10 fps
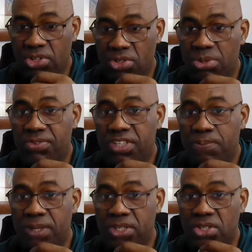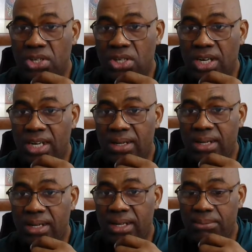to remove this picture.
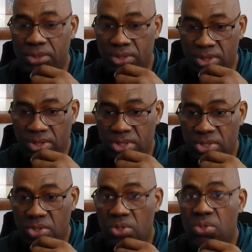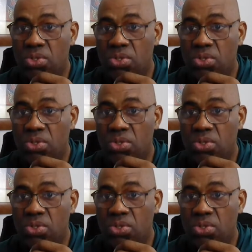I'm going to show you